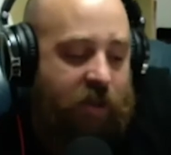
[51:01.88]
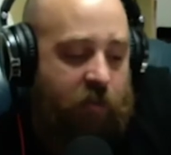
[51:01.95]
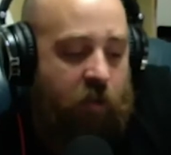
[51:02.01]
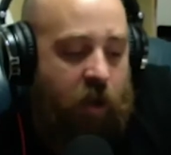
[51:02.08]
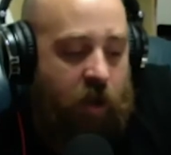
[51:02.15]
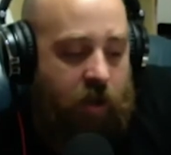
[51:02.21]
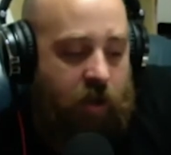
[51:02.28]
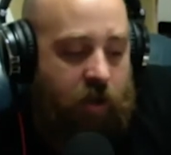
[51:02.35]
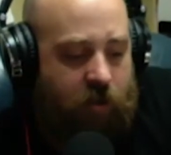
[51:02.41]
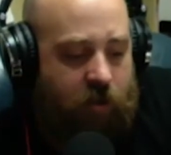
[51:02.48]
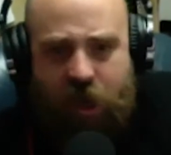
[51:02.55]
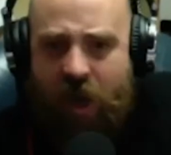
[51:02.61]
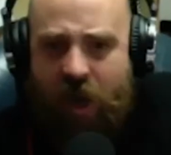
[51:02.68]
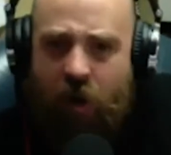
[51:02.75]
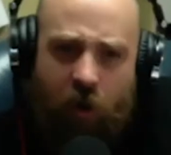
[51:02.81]
money,
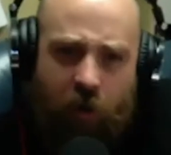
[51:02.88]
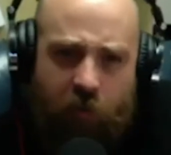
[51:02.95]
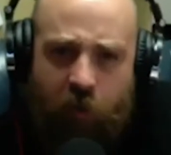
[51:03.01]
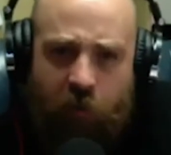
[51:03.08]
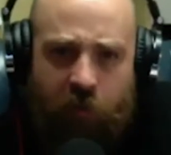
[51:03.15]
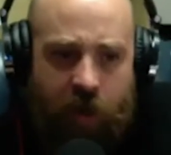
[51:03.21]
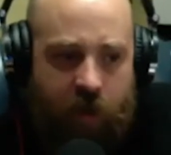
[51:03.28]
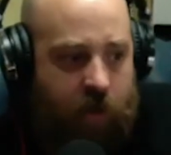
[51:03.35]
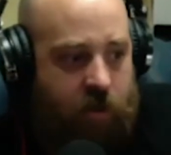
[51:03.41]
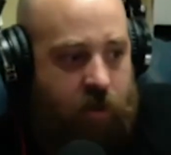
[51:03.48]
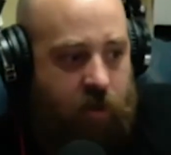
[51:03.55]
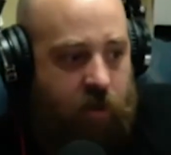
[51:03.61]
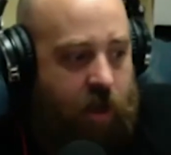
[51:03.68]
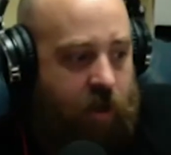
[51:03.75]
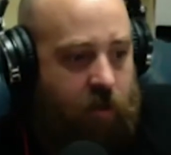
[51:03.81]
charitable money
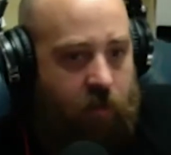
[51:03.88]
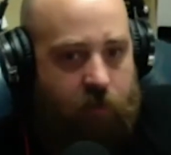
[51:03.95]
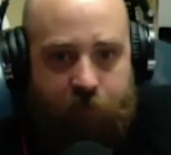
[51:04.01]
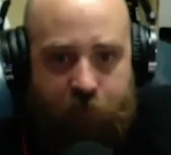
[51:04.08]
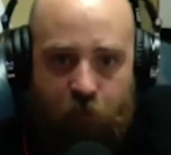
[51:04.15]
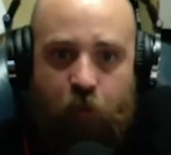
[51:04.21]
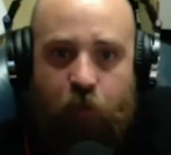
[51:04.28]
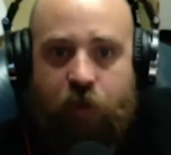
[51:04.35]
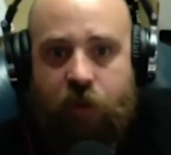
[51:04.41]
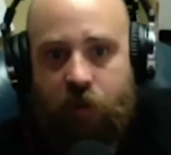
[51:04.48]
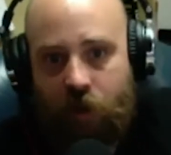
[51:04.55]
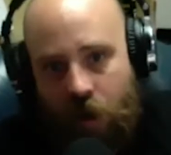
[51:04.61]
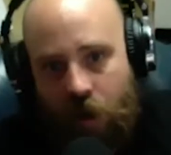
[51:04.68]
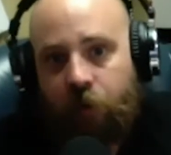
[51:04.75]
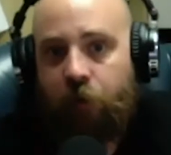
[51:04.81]
to like food to
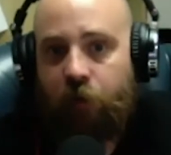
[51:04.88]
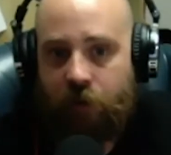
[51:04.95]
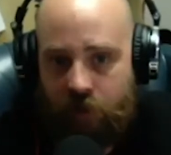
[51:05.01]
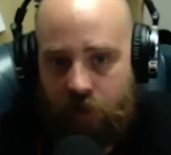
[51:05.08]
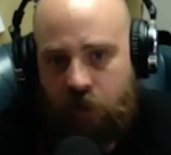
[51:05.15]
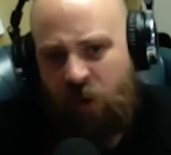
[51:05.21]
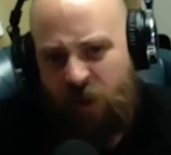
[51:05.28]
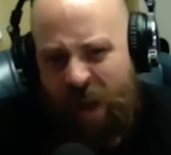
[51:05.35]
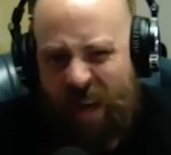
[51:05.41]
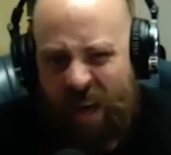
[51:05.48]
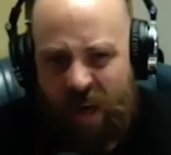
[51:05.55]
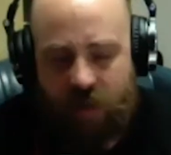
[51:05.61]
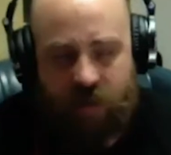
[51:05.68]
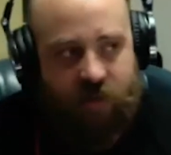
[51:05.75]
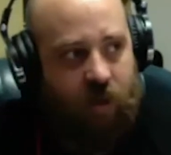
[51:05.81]
the hungry, that
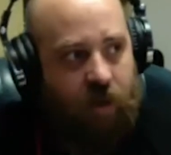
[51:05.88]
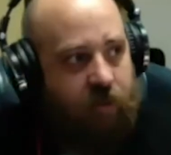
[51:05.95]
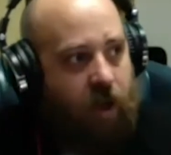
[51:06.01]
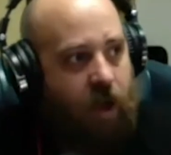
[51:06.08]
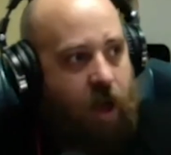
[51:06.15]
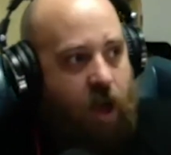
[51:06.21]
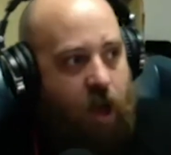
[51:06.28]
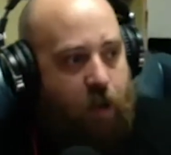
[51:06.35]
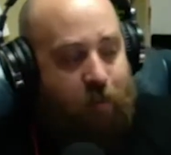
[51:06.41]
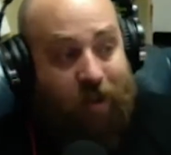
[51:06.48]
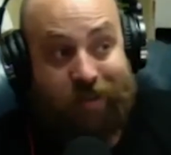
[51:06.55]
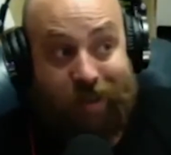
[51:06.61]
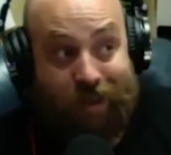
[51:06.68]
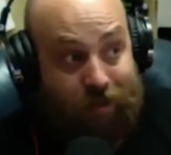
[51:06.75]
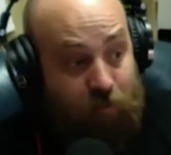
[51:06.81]
kind of stuff. I
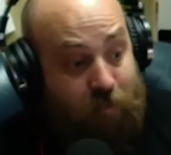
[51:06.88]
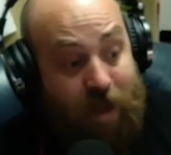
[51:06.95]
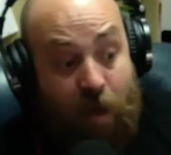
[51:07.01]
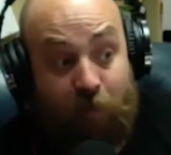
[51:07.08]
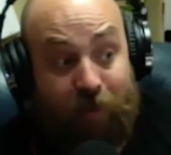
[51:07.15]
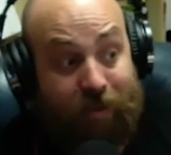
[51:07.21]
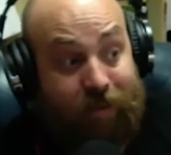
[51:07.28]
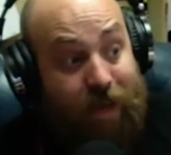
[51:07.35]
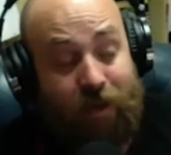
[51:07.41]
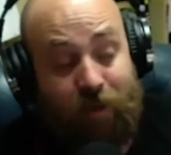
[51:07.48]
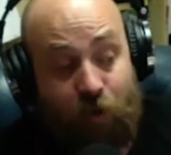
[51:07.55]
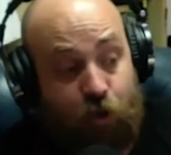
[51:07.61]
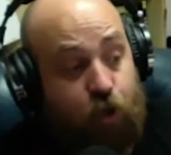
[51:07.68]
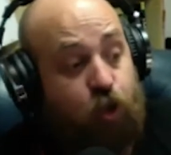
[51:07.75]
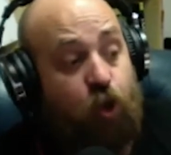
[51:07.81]
was like, man, but
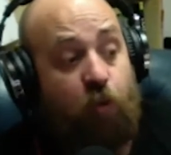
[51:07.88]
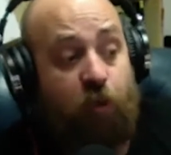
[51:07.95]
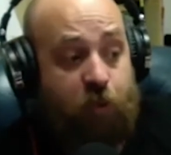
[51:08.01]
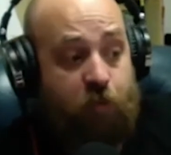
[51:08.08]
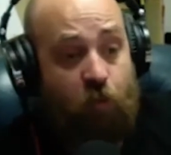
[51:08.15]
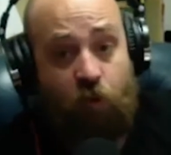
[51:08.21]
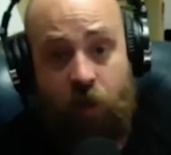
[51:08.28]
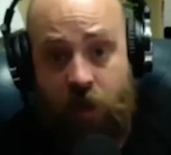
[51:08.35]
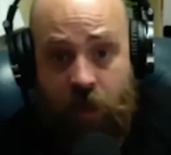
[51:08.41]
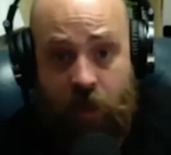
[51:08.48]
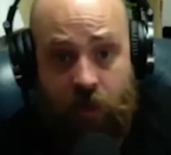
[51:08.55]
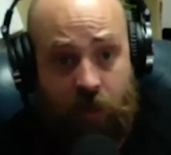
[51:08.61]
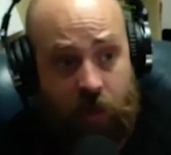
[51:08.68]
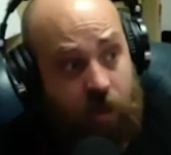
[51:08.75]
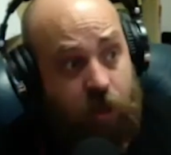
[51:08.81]
there's so much more
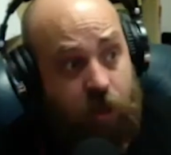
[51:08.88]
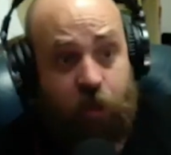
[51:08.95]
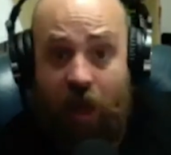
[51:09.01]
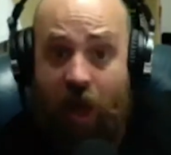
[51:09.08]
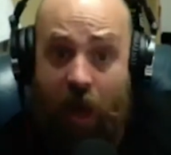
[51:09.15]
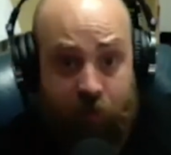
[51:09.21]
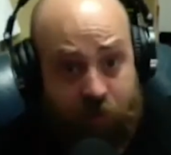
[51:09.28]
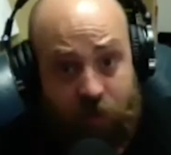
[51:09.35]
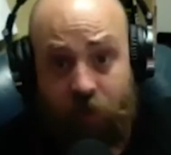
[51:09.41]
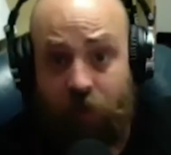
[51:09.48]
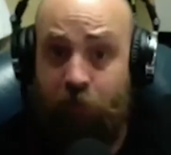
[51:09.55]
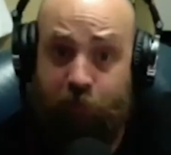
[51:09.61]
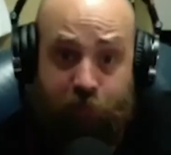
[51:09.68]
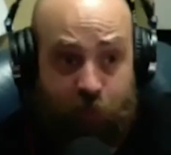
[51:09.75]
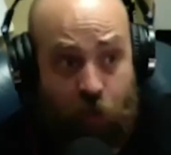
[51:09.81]
need. They need jobs. They need,
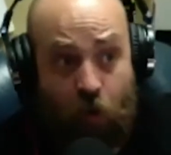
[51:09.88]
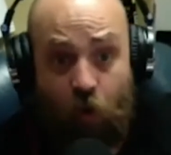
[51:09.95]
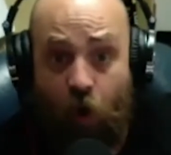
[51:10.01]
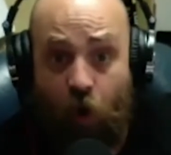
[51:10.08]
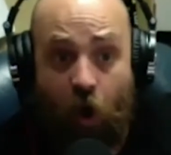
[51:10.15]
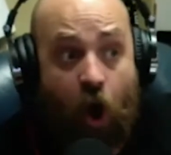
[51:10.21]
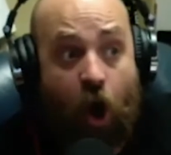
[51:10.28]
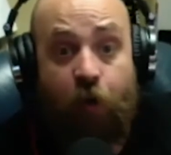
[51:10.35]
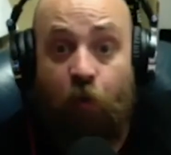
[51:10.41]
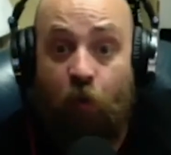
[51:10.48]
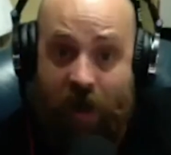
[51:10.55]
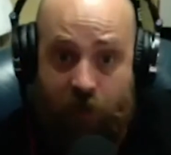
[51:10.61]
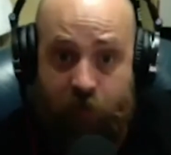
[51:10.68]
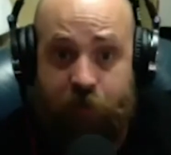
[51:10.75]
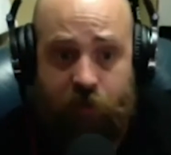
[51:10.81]

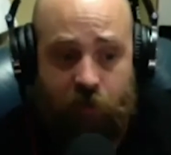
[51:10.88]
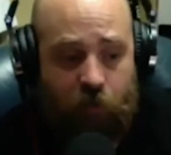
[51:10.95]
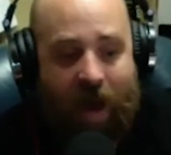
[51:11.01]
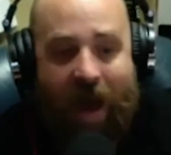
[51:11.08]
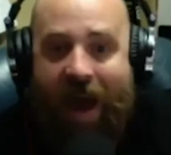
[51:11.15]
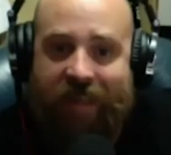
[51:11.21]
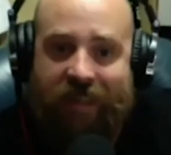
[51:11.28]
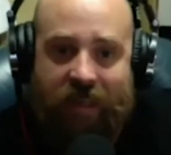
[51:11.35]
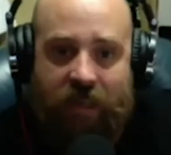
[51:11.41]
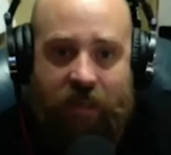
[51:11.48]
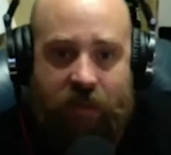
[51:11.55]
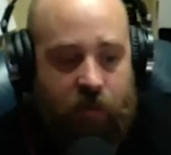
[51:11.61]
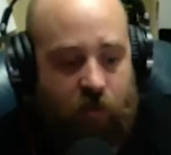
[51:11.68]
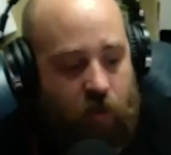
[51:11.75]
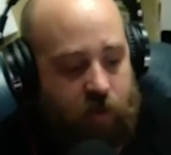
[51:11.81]
on-ramps to access
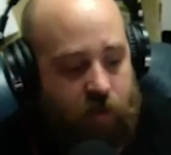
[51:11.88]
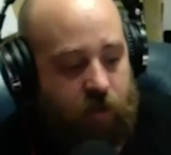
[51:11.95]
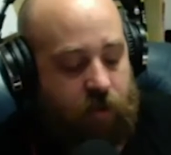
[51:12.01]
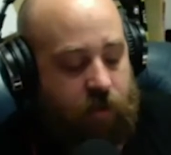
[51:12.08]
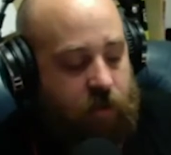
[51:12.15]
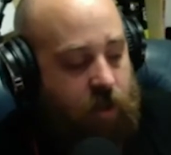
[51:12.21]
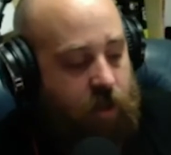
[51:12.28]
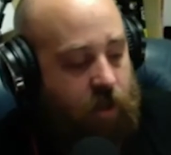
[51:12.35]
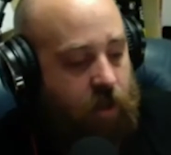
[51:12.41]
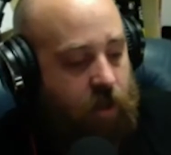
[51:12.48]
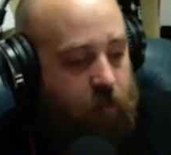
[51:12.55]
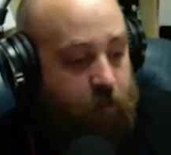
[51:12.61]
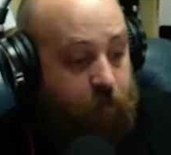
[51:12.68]
to the rest of the city. And